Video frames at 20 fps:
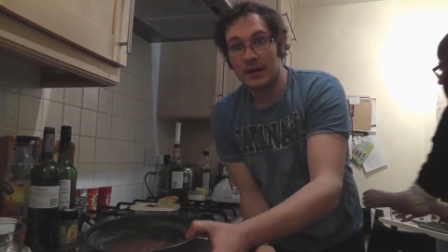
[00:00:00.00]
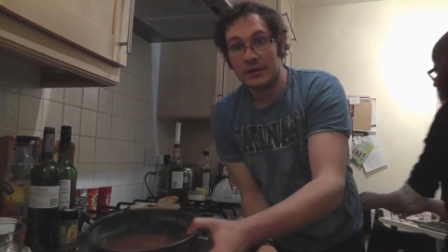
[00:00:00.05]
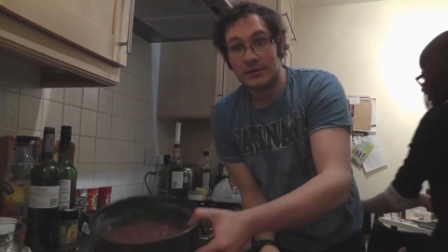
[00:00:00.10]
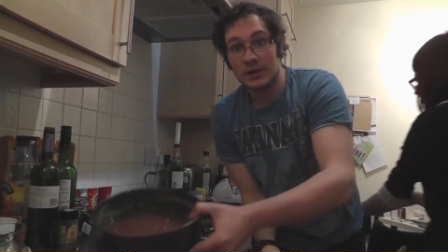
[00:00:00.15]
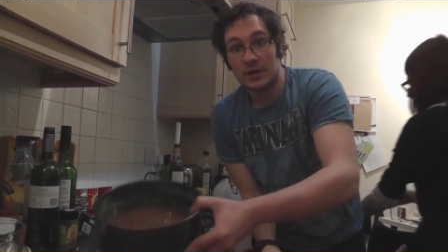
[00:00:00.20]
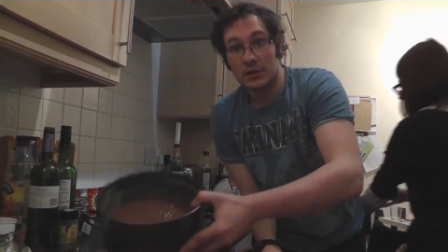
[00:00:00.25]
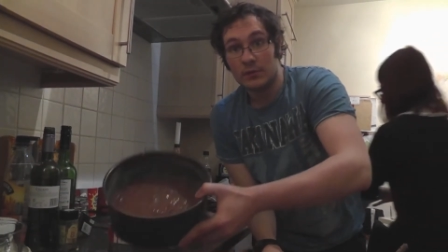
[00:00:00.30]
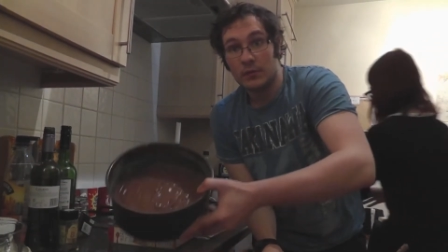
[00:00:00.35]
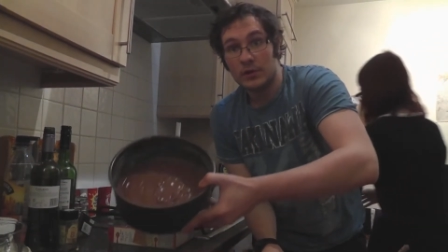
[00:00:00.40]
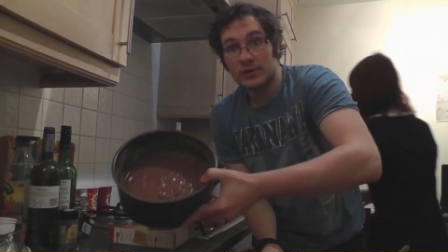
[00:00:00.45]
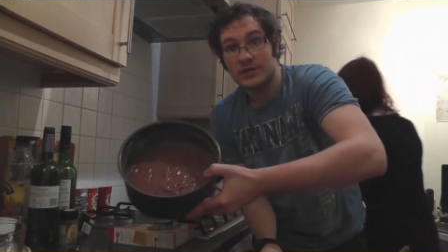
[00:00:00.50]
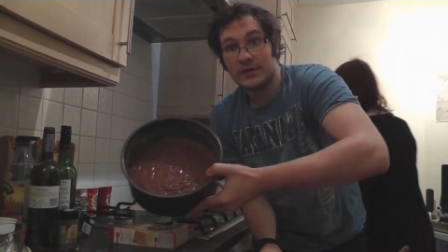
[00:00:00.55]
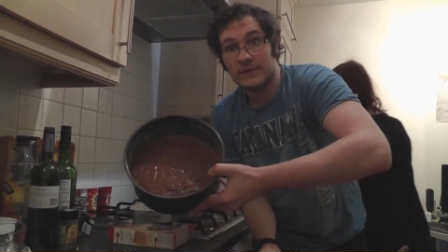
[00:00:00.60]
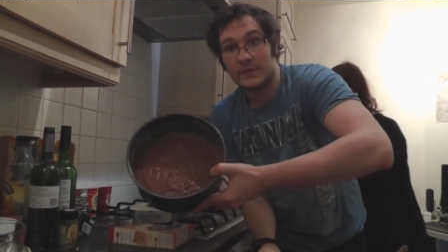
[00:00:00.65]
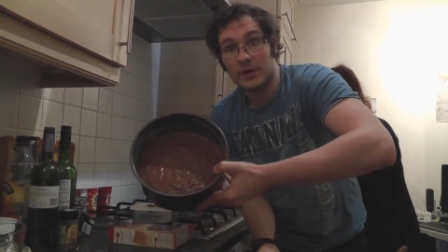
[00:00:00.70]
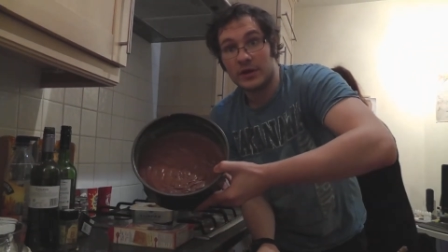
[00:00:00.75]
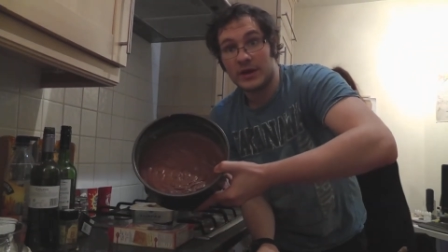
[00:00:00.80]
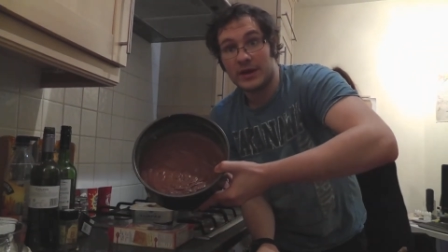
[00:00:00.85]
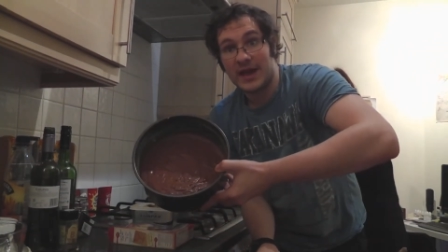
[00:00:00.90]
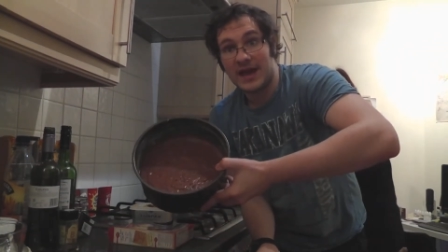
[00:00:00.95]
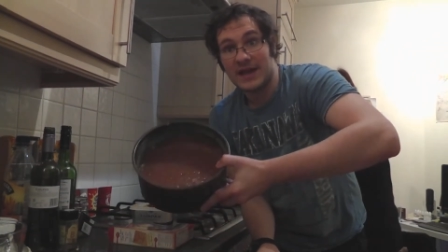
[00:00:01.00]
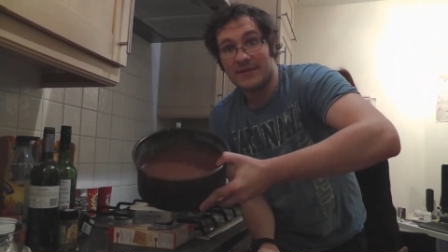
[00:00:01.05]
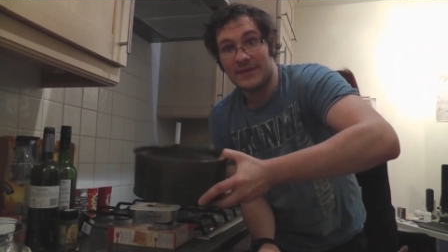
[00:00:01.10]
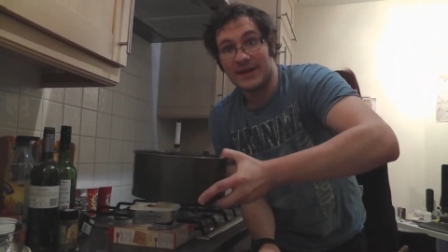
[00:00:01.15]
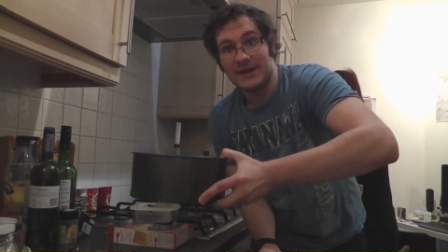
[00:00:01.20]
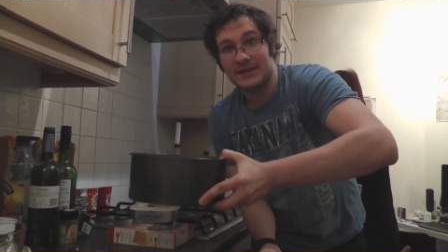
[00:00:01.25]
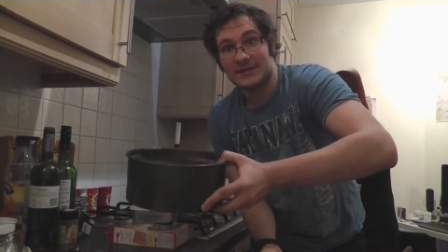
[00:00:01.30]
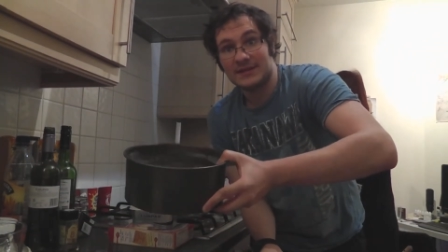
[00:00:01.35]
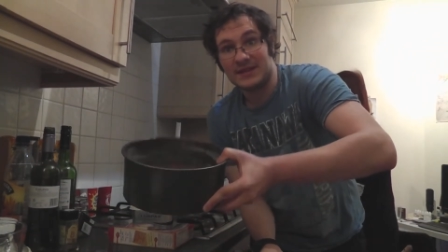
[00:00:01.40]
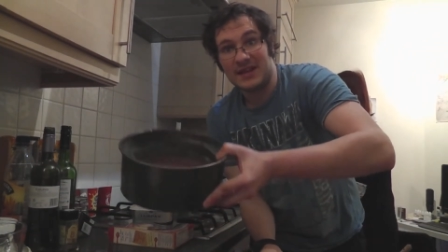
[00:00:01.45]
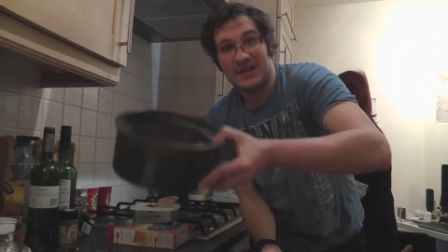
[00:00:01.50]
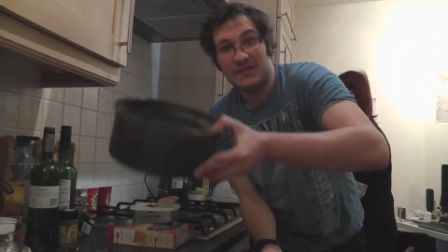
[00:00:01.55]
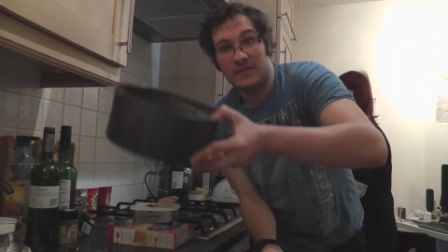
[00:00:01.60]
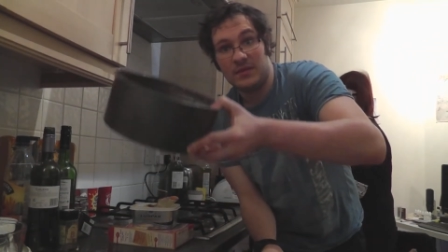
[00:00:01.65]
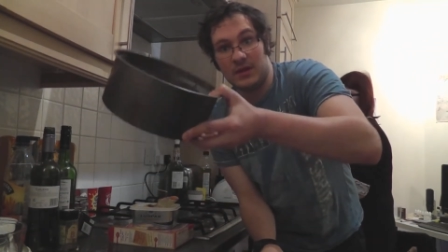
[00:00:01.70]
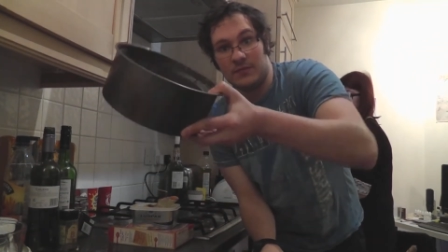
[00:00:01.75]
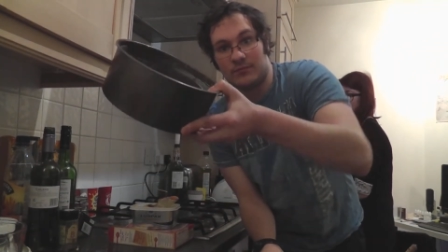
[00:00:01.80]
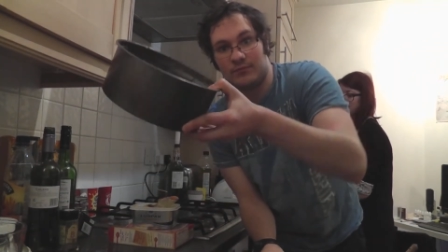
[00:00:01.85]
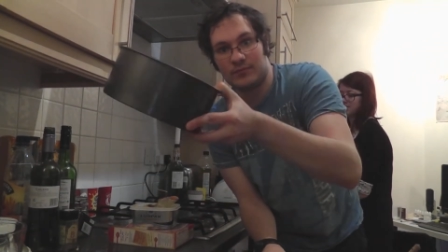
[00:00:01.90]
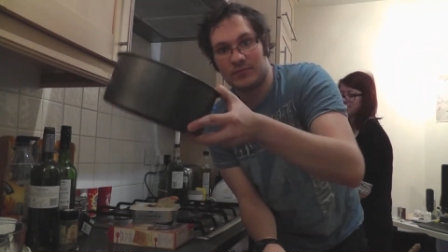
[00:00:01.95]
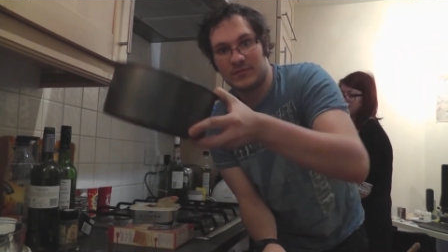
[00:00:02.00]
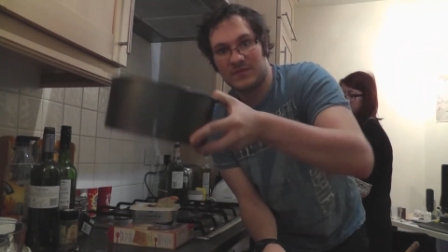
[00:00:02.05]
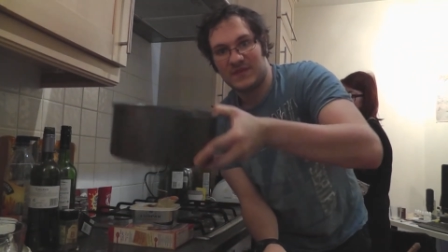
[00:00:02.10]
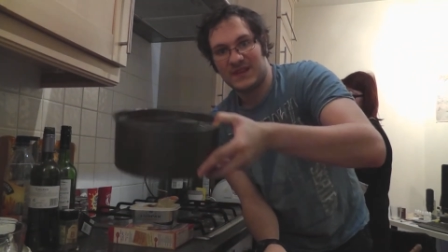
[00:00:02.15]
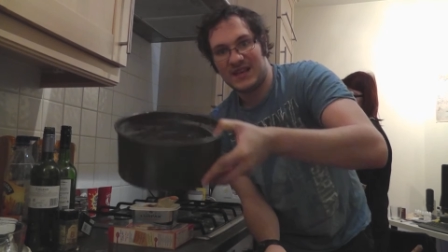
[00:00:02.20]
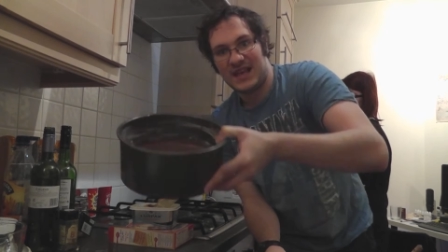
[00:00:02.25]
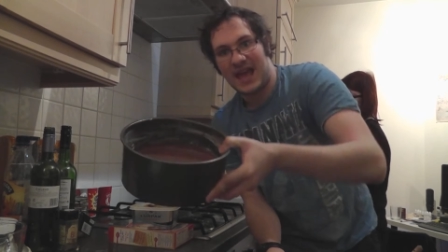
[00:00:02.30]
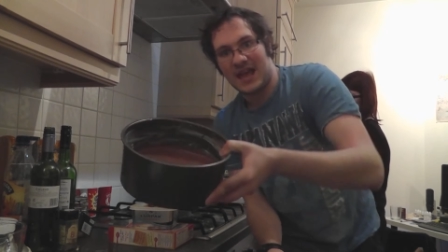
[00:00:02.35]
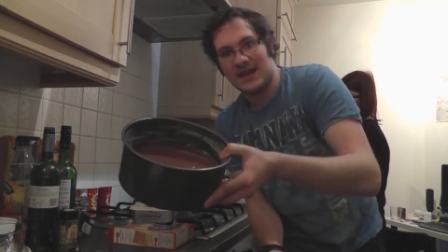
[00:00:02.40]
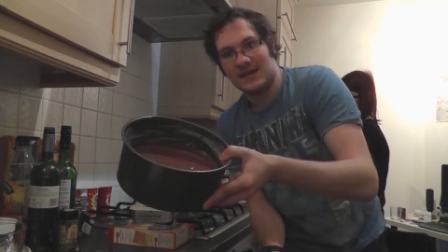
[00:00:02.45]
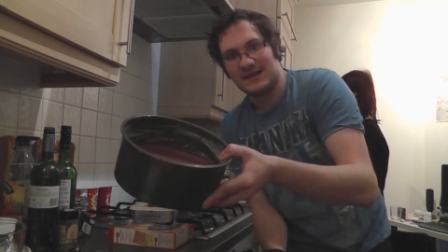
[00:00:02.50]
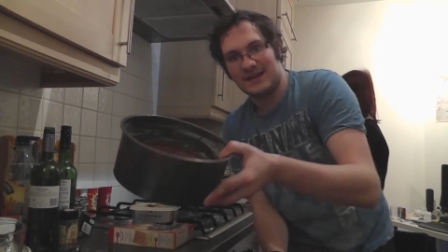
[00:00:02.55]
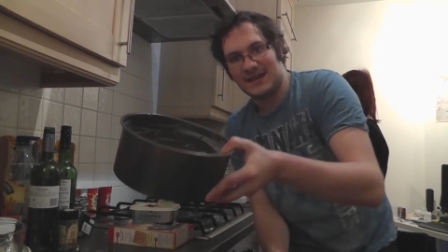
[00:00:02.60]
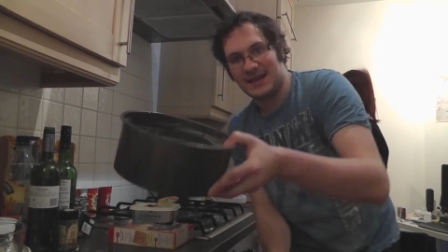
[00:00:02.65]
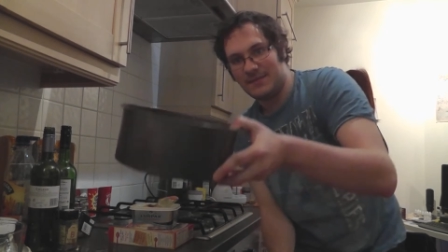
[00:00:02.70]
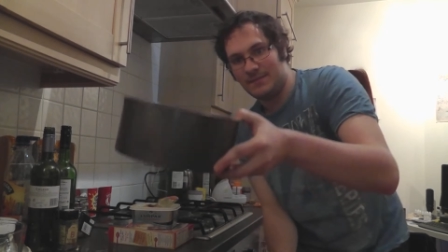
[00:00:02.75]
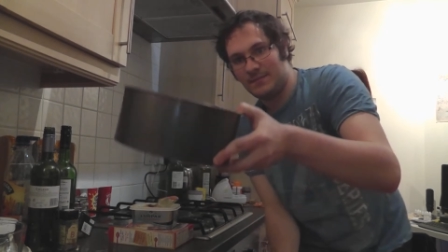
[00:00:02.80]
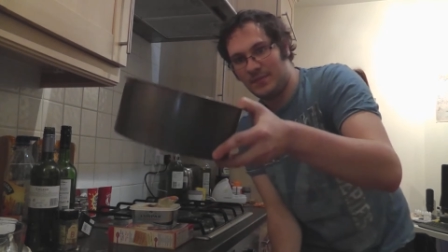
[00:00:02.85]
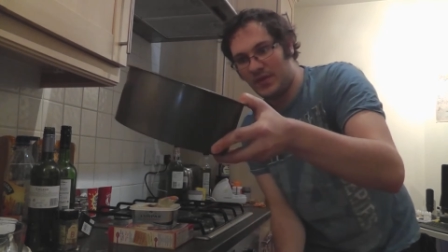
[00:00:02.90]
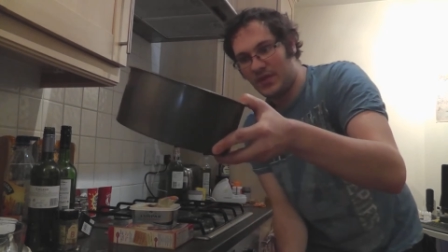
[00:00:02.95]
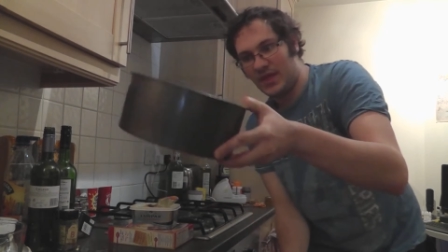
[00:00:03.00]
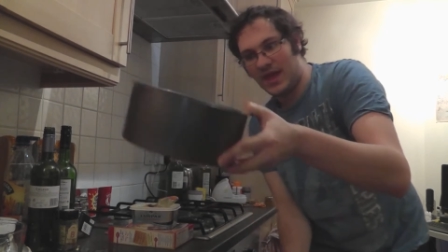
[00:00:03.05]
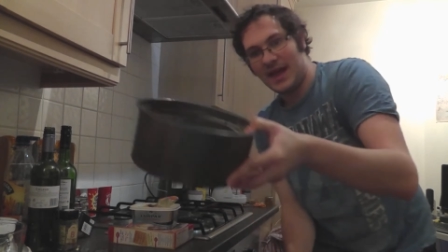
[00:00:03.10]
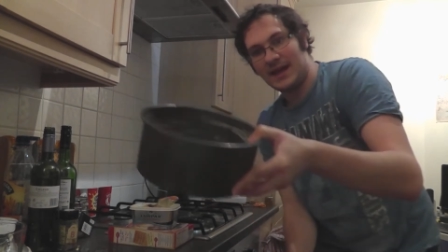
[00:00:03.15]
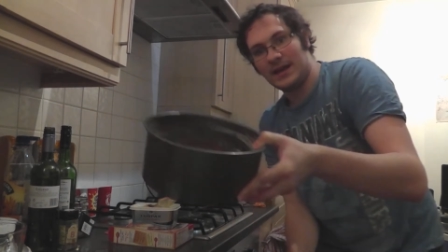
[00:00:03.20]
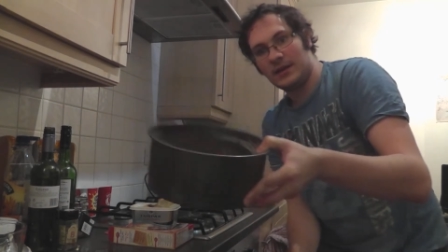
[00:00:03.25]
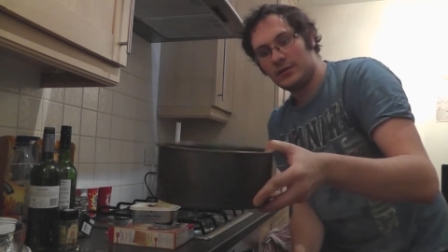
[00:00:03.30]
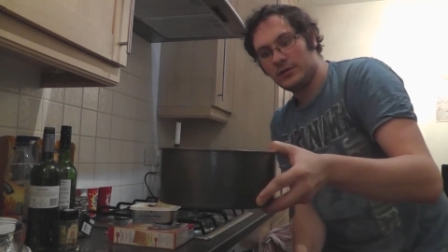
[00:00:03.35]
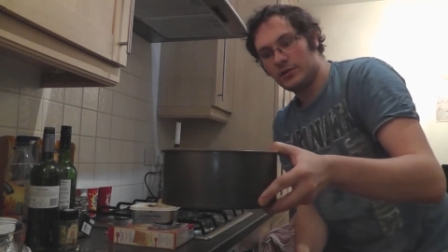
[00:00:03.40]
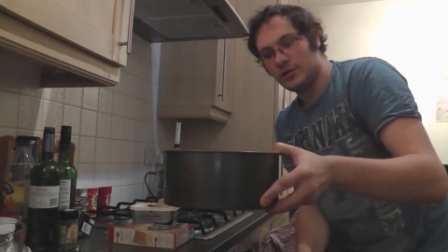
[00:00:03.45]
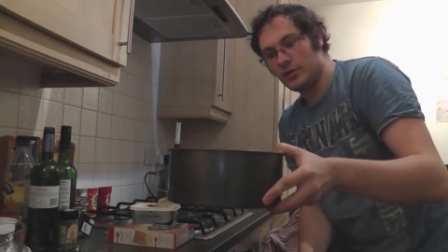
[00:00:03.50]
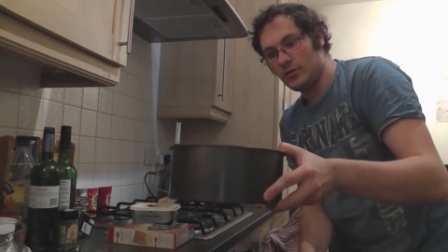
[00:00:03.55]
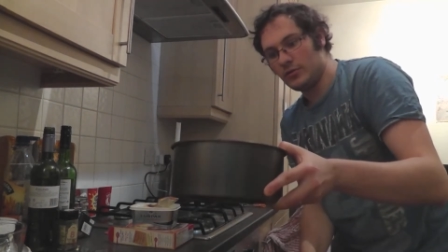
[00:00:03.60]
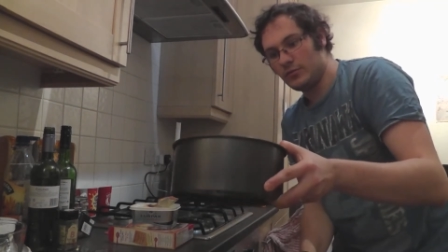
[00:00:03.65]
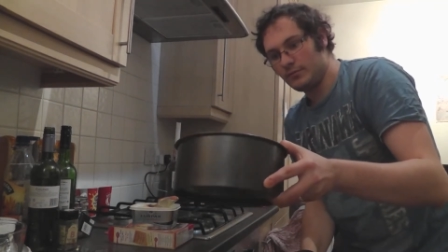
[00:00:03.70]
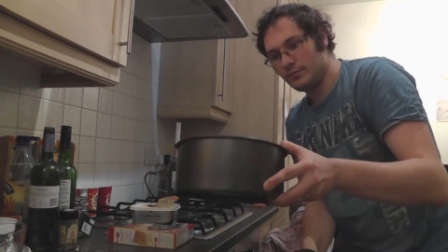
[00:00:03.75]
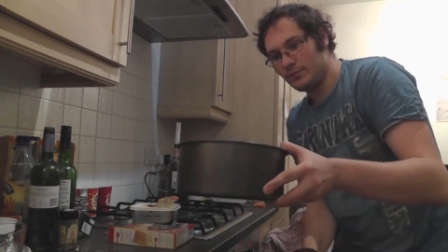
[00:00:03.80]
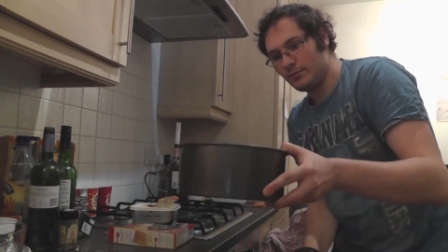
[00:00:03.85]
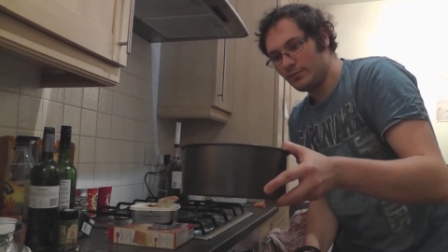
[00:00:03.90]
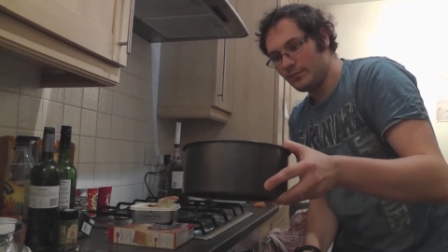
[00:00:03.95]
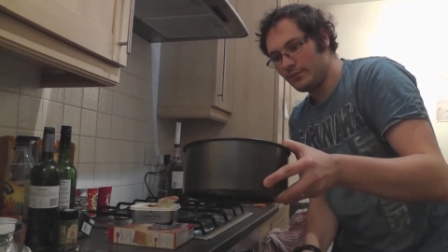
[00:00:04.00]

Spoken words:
And so once you've got your cake mix in the cakey thing, you